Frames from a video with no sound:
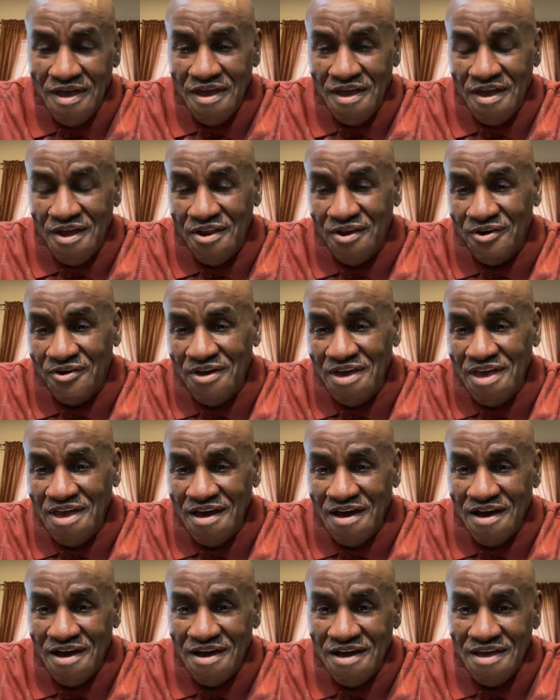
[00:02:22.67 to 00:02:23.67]
He
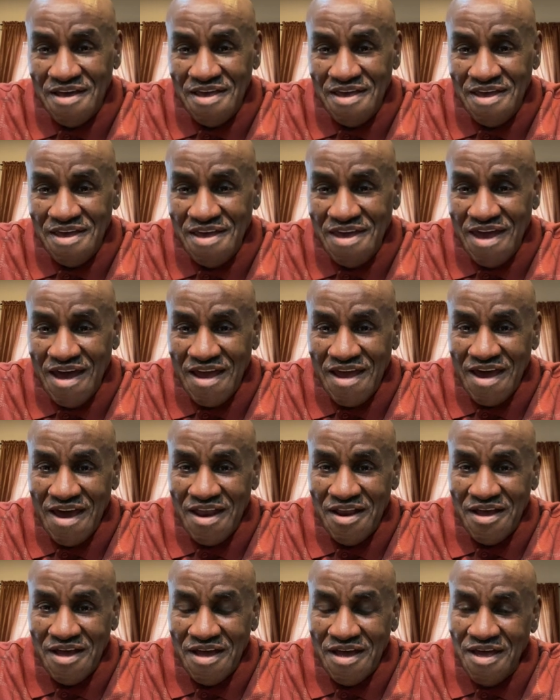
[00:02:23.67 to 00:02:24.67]
got kind
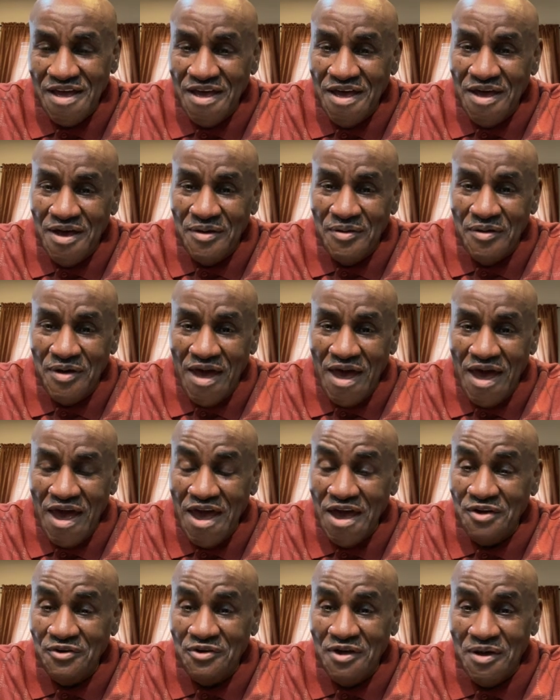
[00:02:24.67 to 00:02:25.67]
of
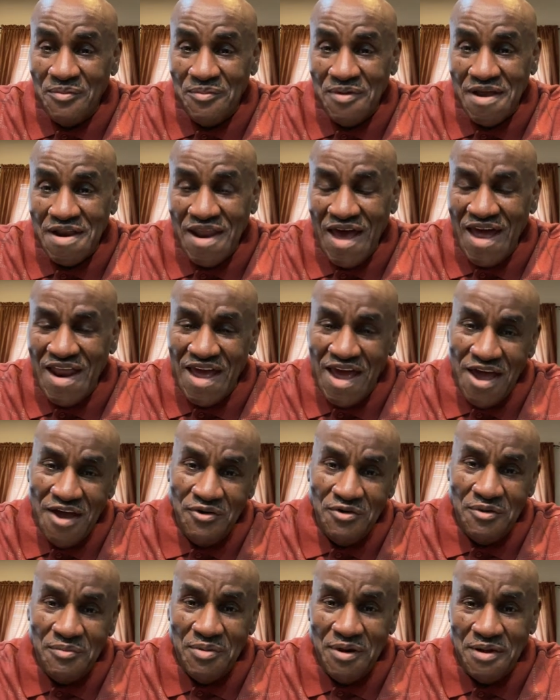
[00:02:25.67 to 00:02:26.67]
angry at me. Not
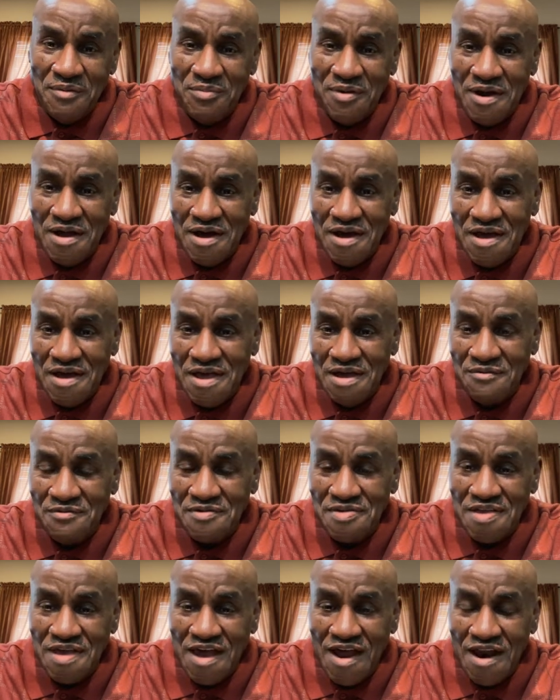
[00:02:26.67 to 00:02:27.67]
angry, but he
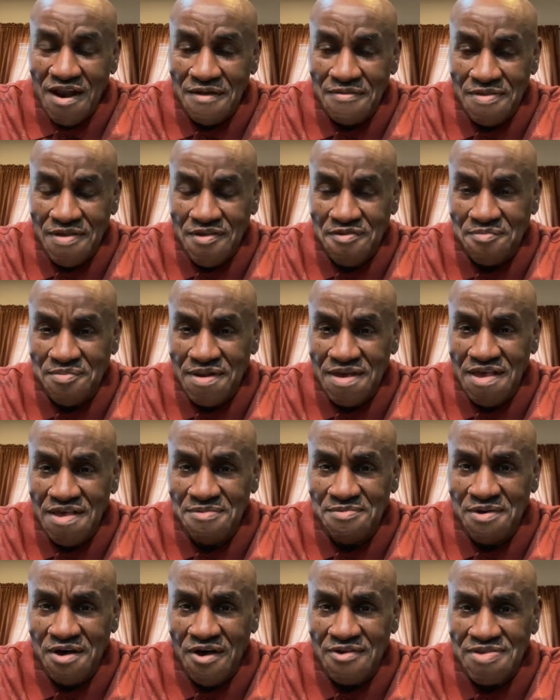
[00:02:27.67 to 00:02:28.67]
was kind of displeased
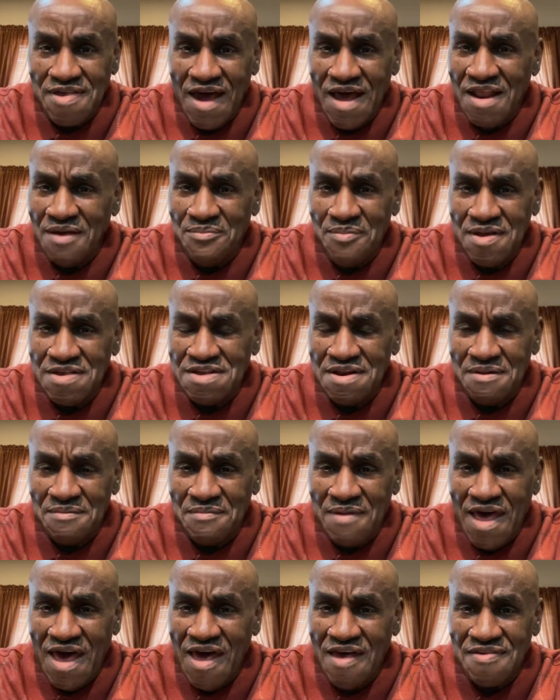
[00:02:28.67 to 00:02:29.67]
because I didn't mention him
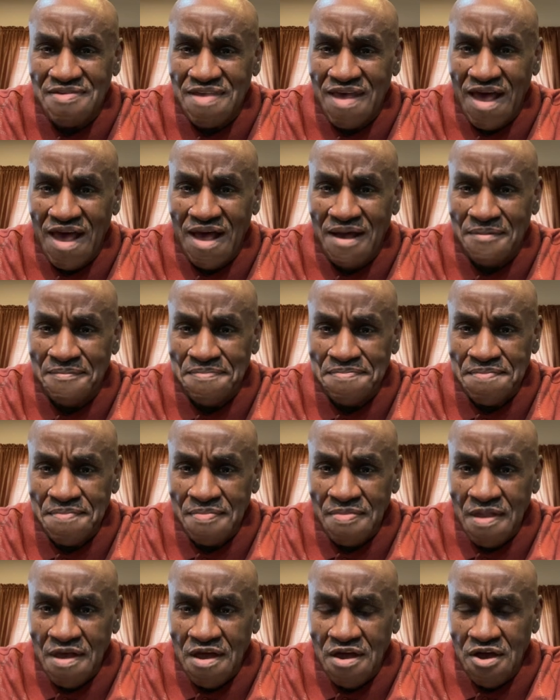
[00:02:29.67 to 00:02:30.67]
last time,
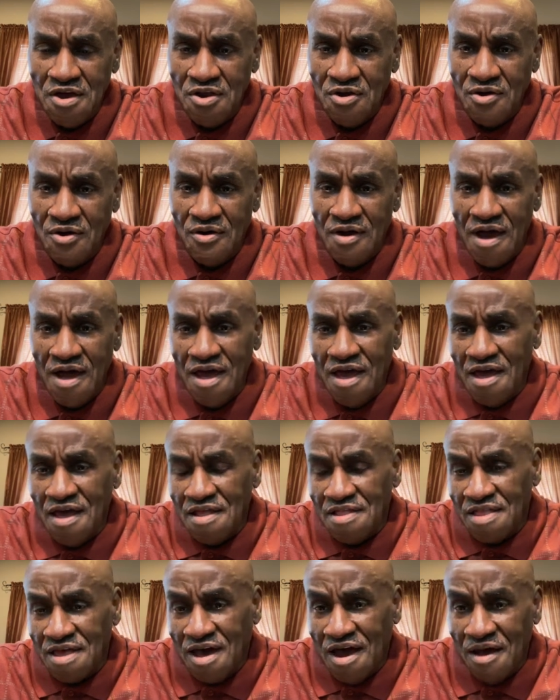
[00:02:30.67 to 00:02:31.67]

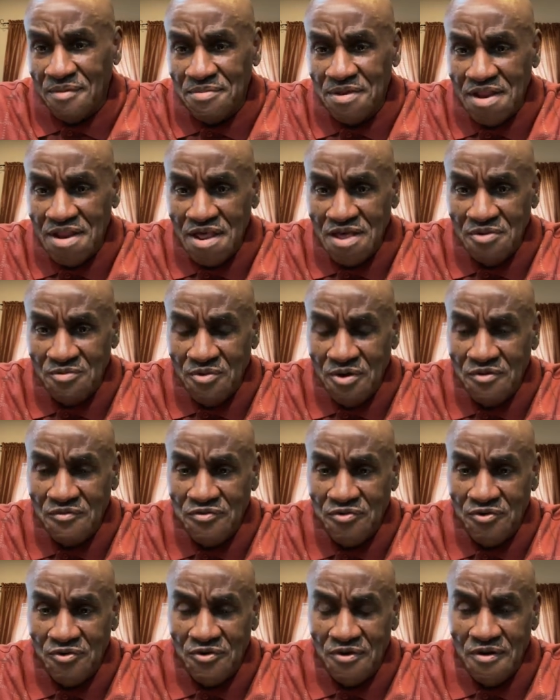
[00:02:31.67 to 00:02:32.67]
the company that he worked
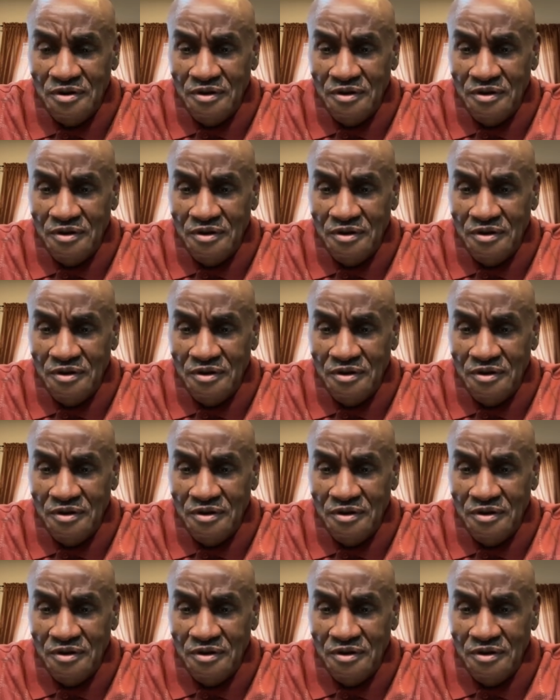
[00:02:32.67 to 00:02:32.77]
for.